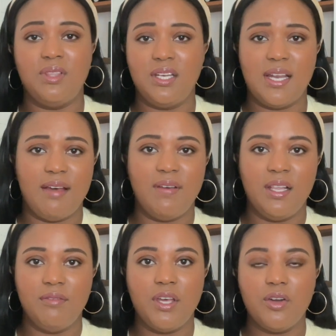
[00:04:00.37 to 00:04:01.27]
didn't have
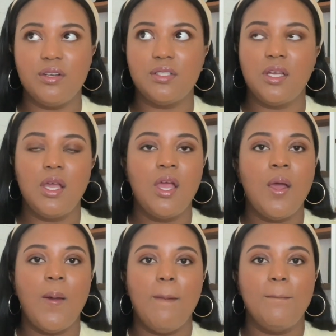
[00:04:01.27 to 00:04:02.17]
elevators.
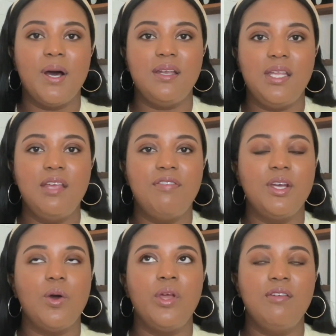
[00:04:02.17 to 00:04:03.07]
But
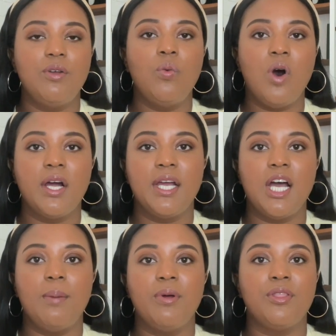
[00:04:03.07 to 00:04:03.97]
even walking
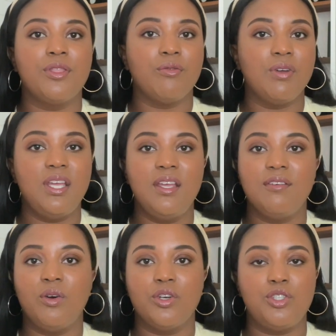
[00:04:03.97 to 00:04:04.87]
up 3
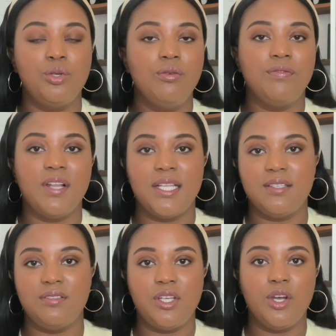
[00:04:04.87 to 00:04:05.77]
or 2 flights
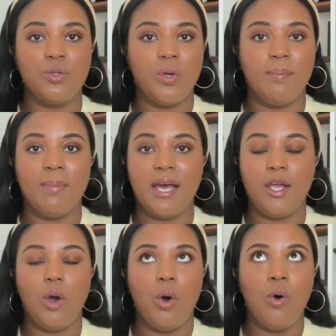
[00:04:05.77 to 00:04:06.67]
of stairs with
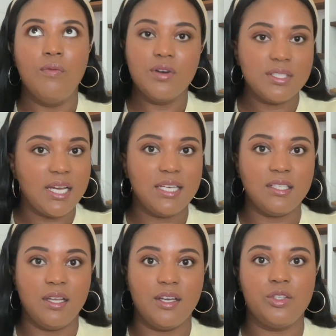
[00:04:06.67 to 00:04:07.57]
my oversized
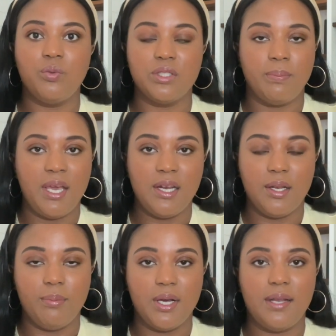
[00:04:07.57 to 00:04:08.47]
luggage was a pain in
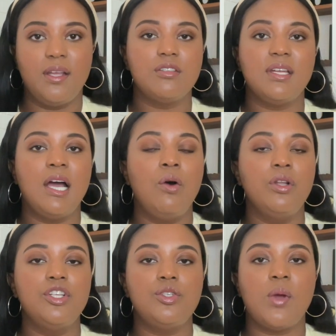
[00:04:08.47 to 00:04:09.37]
the butt. So not
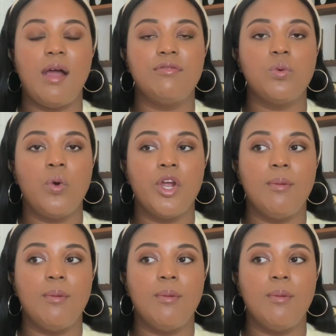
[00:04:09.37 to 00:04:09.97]
only do you have to worry